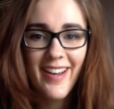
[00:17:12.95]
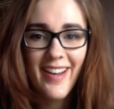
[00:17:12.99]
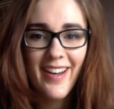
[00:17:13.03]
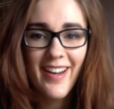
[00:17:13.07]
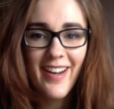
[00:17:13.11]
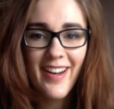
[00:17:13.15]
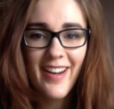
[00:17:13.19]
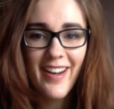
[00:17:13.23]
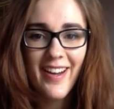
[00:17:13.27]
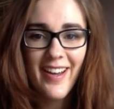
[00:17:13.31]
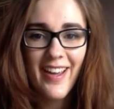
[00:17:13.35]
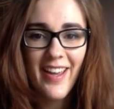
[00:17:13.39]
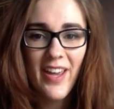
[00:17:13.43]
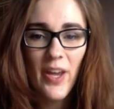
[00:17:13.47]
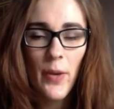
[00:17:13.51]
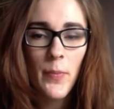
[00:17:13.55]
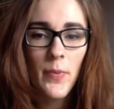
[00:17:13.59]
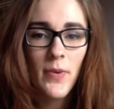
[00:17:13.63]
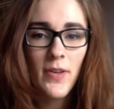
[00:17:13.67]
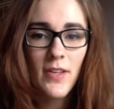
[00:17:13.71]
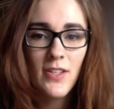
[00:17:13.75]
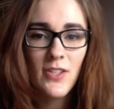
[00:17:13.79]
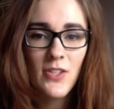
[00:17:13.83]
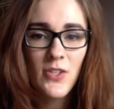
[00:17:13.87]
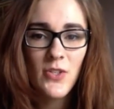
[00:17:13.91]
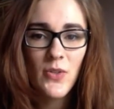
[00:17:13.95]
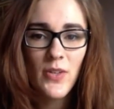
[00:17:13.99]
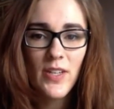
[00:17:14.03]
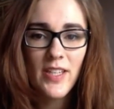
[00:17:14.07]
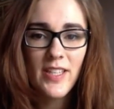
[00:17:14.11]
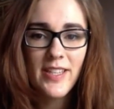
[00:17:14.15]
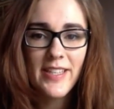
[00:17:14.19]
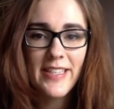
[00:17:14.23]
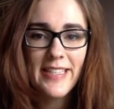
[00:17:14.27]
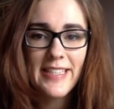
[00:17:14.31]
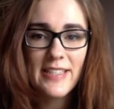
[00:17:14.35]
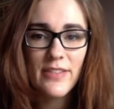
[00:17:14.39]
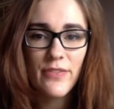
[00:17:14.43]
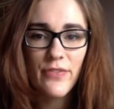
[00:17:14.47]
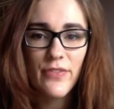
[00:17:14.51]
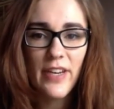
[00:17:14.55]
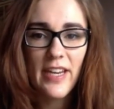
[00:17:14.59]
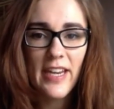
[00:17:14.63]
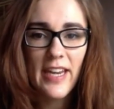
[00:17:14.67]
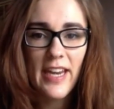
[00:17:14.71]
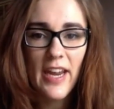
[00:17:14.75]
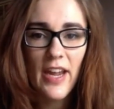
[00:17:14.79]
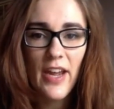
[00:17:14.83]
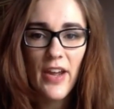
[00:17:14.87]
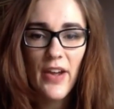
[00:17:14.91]
I hope you enjoyed this
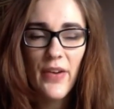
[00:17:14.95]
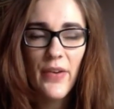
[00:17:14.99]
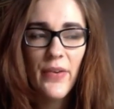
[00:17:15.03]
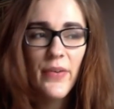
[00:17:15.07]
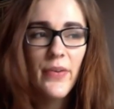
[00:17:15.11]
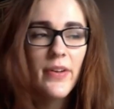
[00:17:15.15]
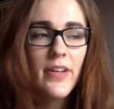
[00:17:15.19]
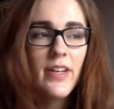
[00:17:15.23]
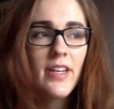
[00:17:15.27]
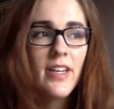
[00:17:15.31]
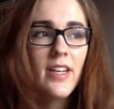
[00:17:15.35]
video.